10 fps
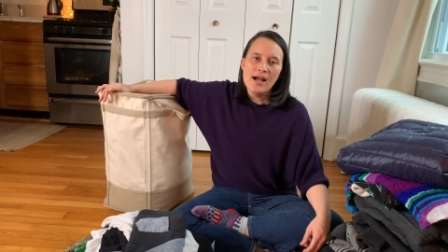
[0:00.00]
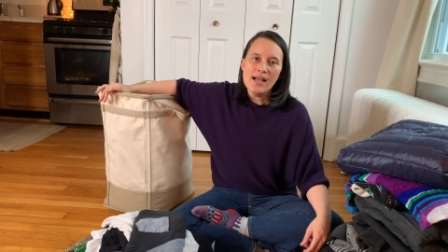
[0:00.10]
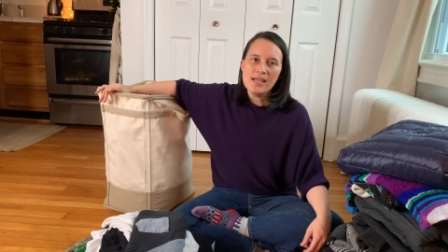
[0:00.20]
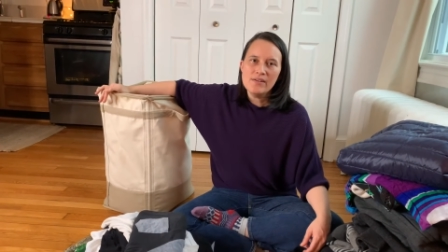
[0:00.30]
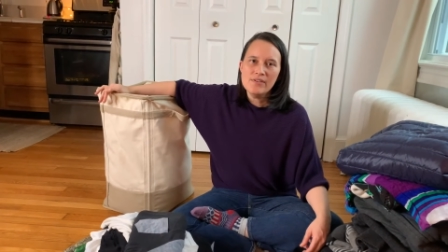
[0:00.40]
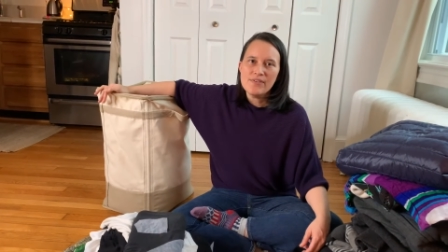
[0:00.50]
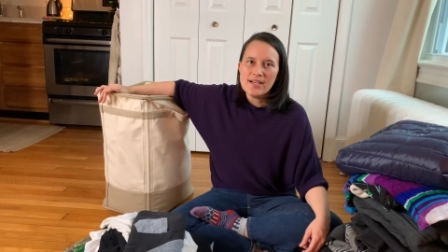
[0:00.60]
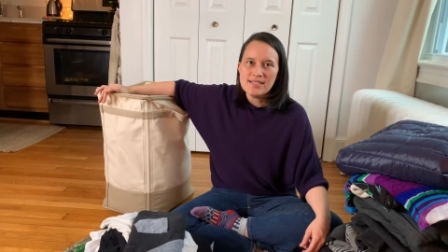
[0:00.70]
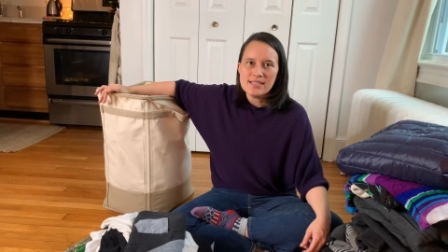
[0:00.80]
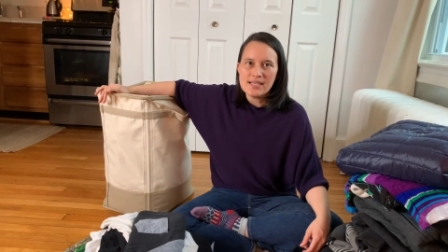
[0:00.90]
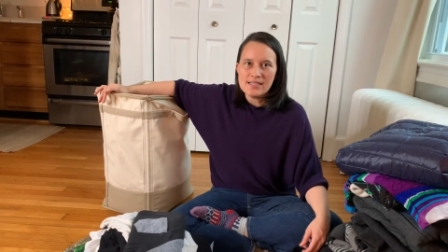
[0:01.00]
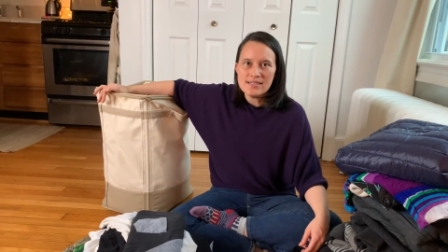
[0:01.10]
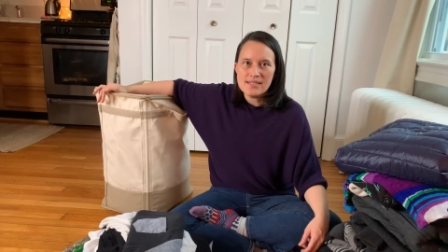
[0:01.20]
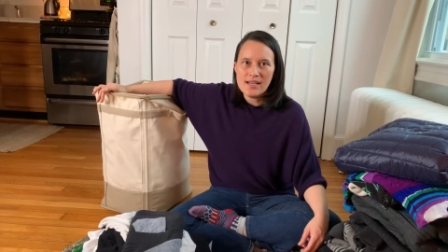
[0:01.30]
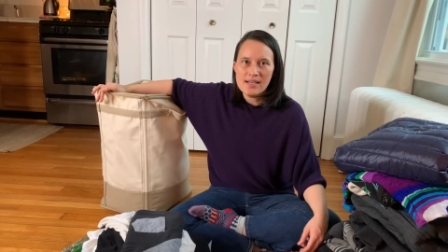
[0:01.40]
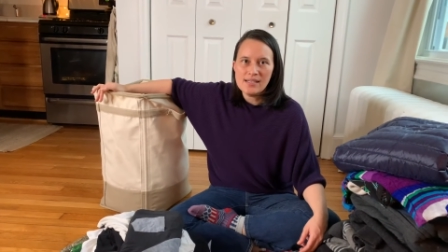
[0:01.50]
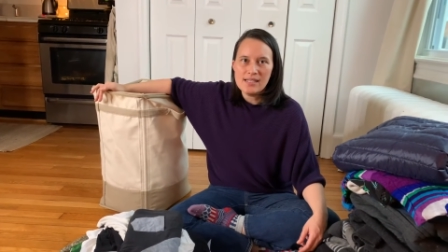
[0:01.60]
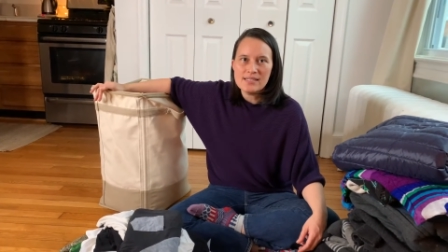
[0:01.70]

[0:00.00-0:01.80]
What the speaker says: I kind of advise against that. It's